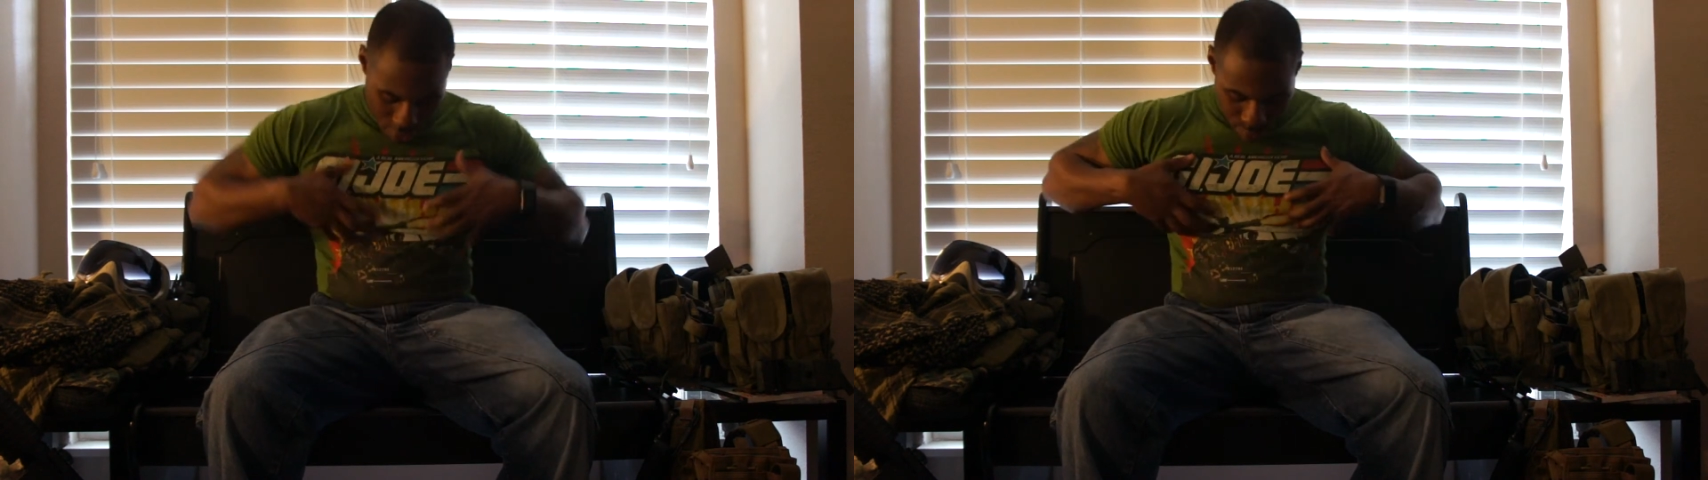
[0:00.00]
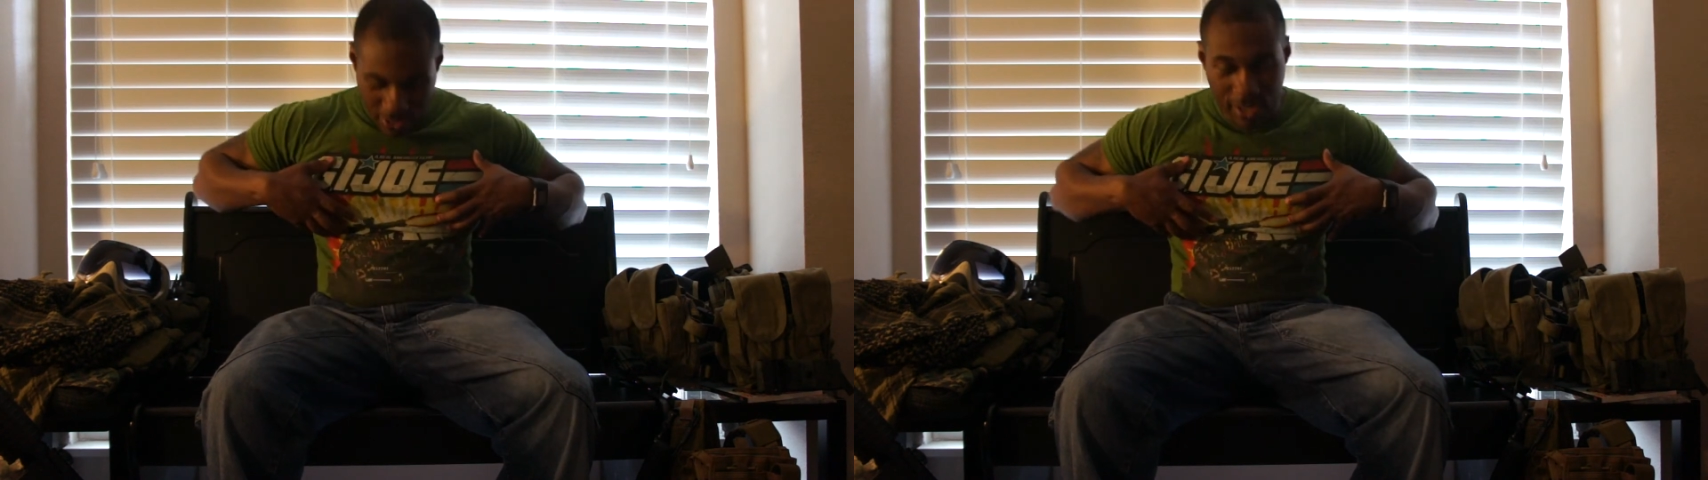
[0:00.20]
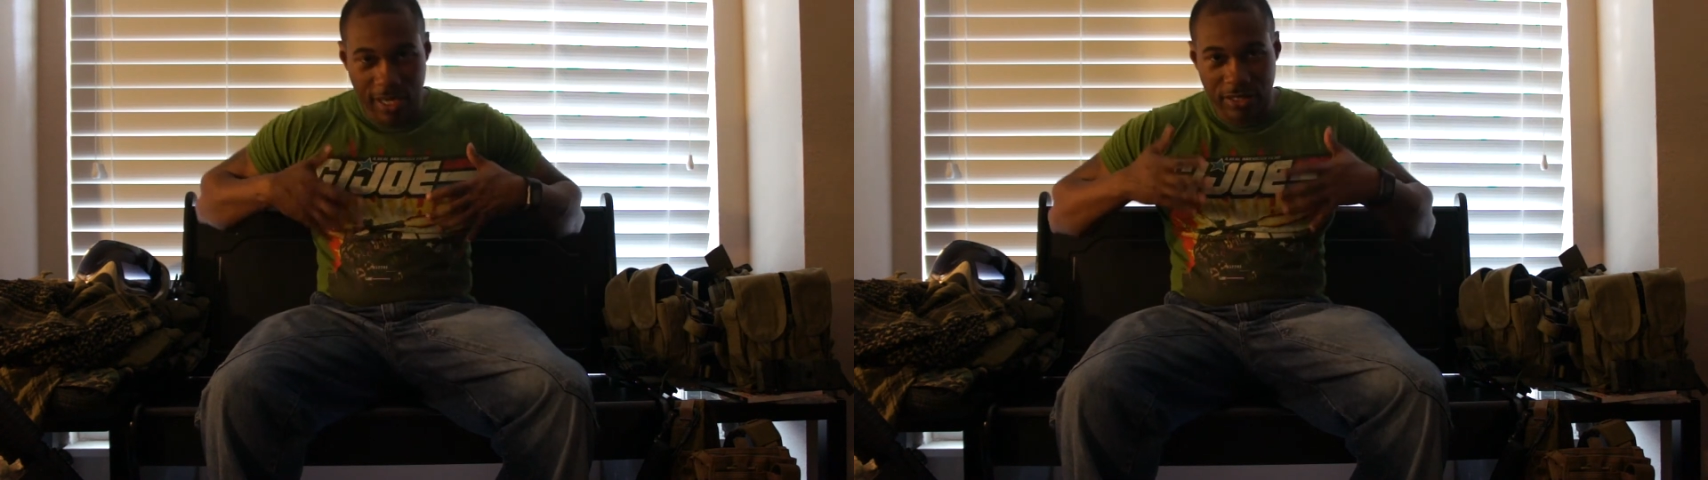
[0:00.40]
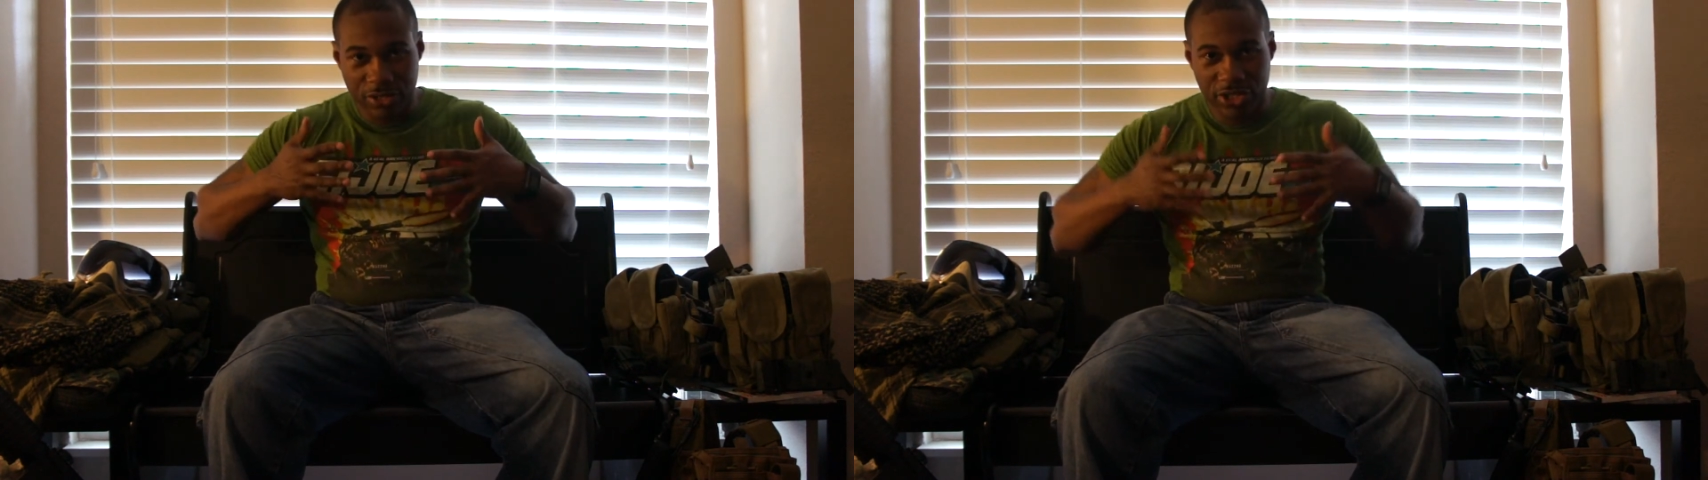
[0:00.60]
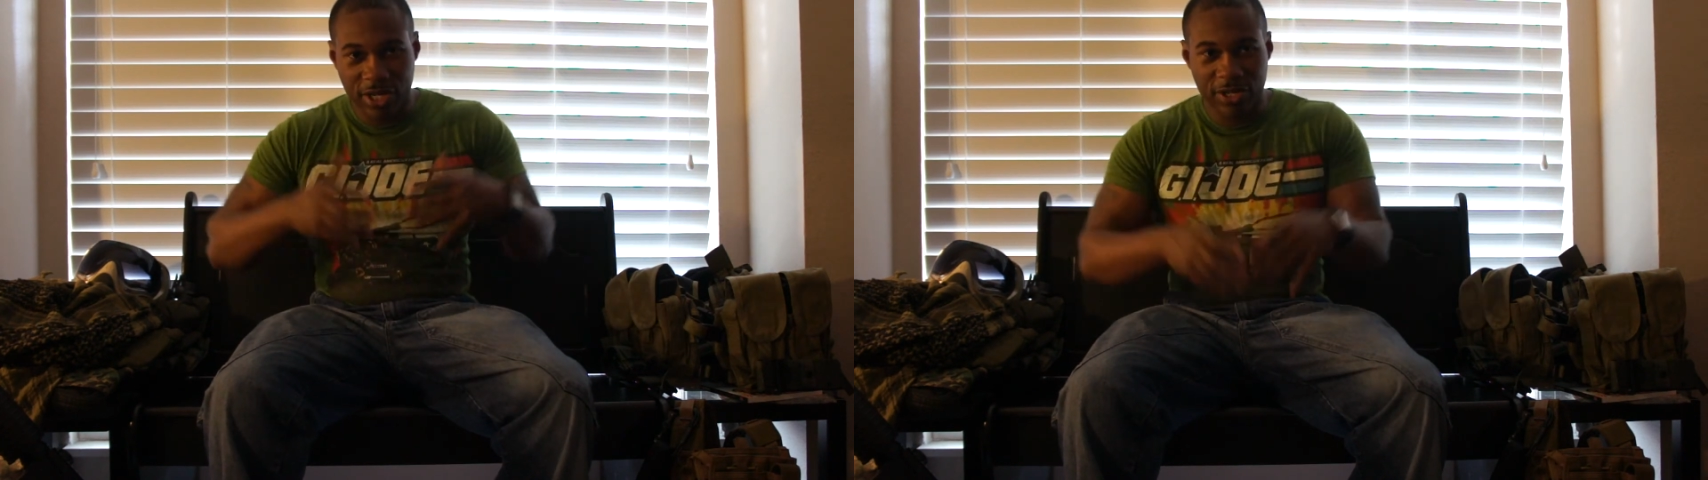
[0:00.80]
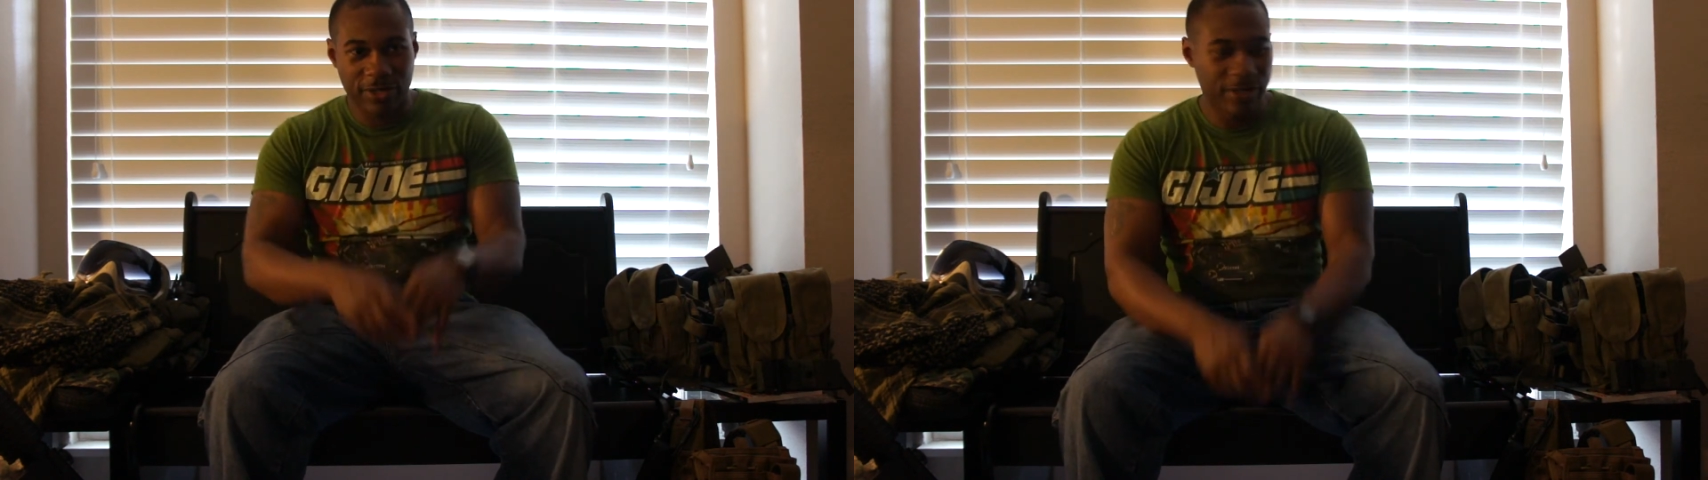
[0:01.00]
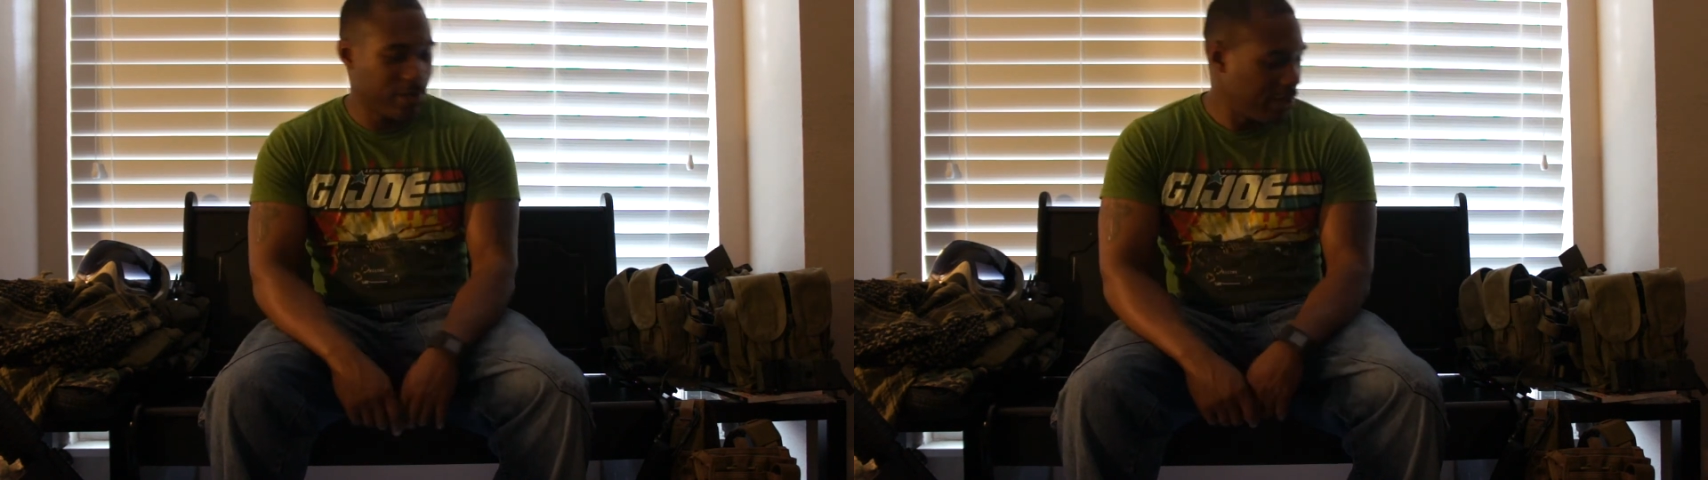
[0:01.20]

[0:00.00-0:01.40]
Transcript: Hope y'all like the shirt.